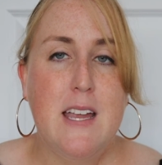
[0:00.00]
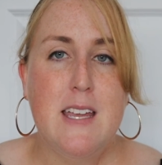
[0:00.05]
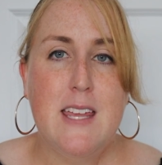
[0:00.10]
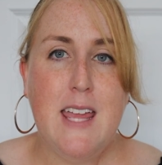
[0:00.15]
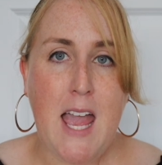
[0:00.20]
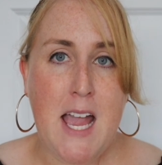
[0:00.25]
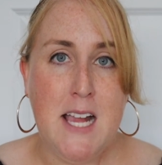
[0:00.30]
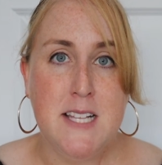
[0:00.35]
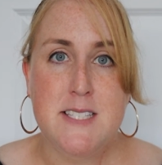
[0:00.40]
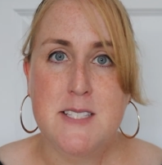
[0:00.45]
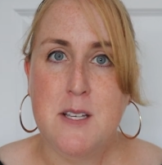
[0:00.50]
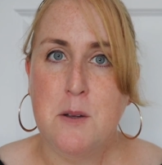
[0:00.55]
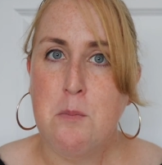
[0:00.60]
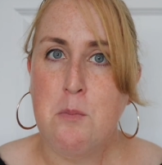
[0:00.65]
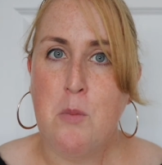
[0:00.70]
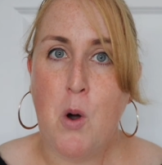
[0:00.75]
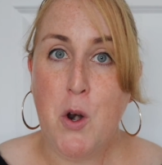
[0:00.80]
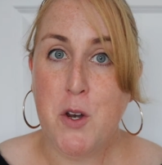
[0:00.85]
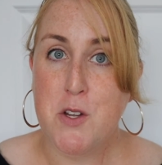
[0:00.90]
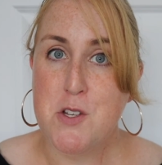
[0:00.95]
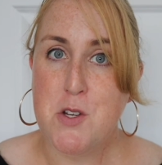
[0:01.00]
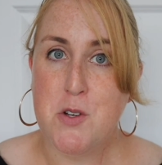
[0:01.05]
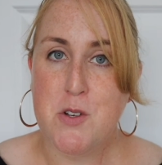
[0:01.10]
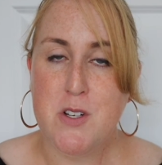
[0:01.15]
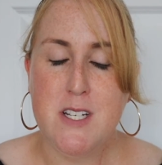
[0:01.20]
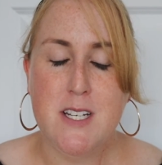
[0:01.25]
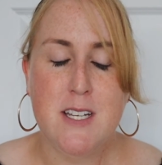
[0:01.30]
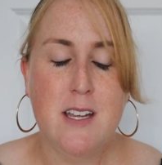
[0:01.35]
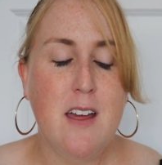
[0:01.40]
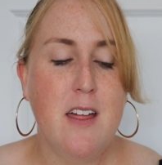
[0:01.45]
cancer
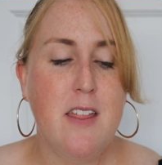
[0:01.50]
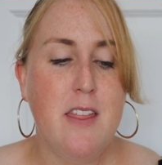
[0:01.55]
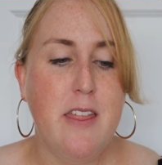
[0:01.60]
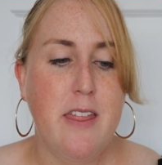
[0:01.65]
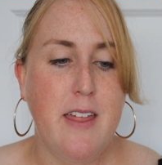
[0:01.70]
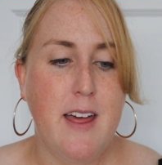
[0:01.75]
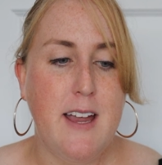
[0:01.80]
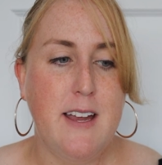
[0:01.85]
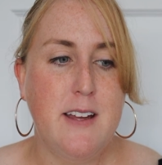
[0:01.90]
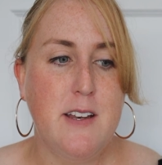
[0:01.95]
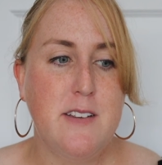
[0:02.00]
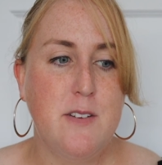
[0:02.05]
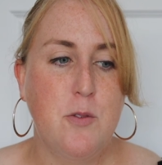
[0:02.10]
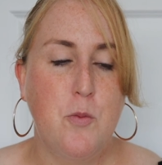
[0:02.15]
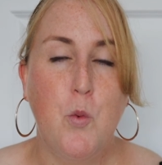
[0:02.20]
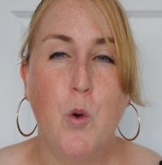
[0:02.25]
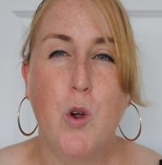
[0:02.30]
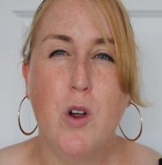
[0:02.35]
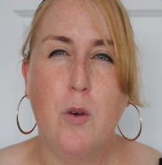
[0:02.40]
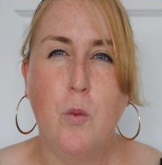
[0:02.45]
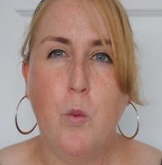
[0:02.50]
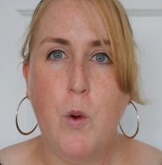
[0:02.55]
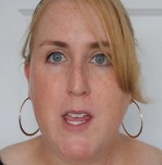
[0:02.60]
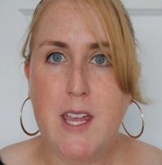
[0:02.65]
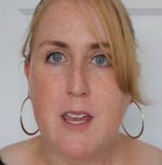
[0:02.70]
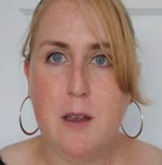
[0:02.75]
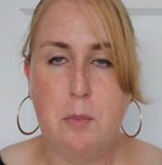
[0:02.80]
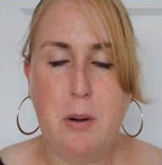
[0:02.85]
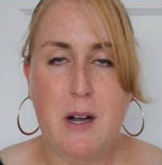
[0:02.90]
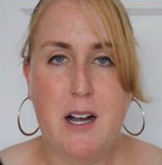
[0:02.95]
monitoring that were a
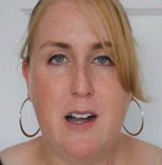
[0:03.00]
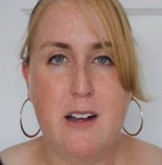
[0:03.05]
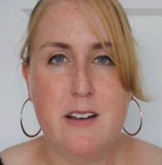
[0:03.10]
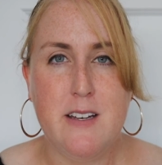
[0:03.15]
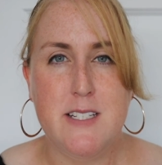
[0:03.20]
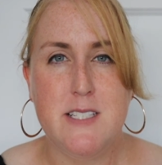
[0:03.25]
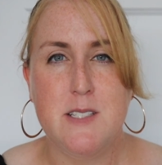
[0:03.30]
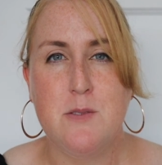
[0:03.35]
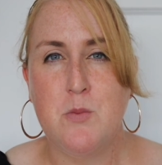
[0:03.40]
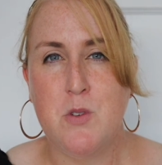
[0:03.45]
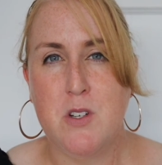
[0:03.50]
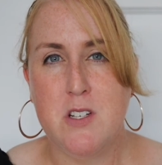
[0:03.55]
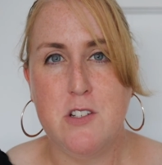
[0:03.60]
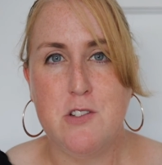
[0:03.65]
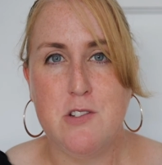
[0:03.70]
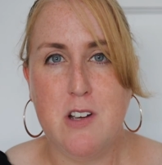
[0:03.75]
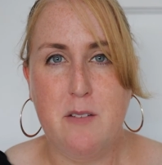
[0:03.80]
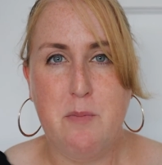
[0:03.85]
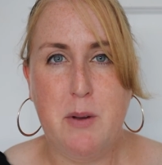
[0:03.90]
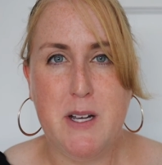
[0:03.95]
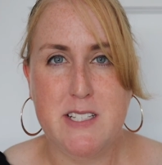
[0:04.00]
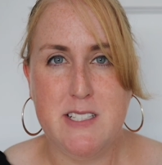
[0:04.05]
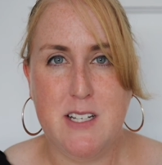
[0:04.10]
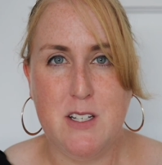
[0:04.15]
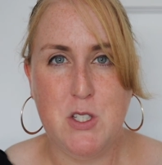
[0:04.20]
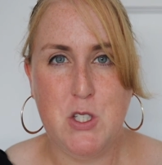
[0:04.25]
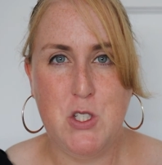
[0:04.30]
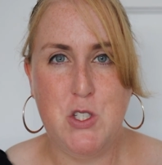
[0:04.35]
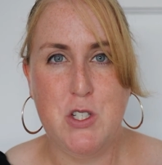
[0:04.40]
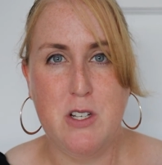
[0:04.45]
week apart, and I didn't want to drive back
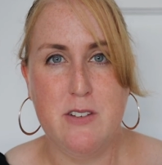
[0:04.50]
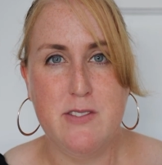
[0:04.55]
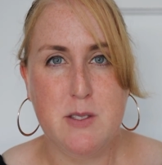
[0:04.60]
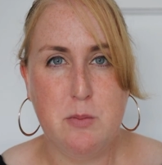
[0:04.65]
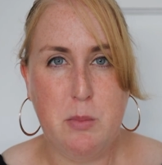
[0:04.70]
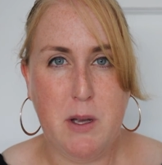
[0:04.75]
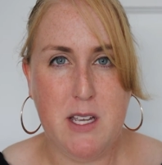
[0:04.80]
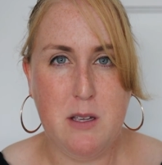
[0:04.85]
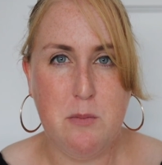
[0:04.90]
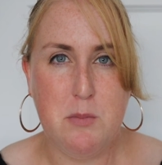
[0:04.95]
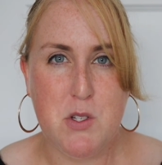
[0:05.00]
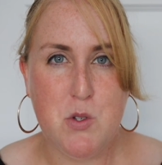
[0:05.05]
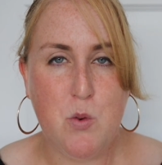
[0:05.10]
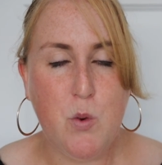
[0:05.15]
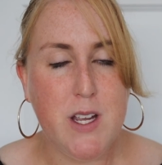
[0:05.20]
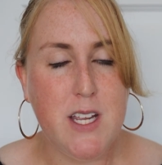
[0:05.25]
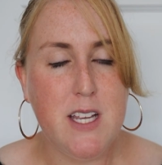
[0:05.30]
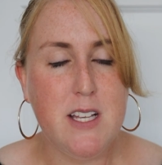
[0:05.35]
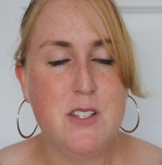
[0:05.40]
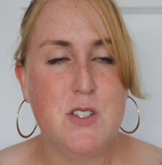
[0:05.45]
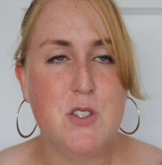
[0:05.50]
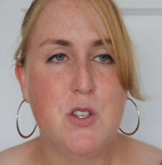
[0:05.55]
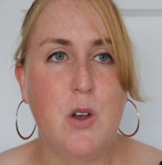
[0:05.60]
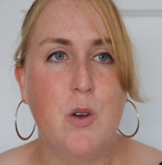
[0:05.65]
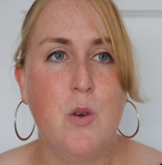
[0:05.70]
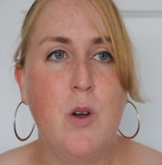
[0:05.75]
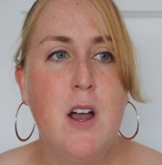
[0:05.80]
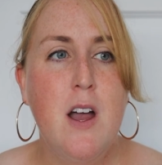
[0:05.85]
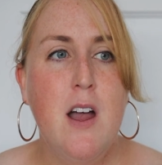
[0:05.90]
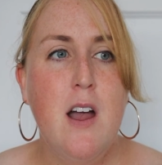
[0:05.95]
down to Jervis Bay in between,
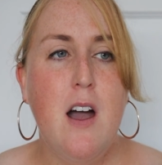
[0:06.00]
so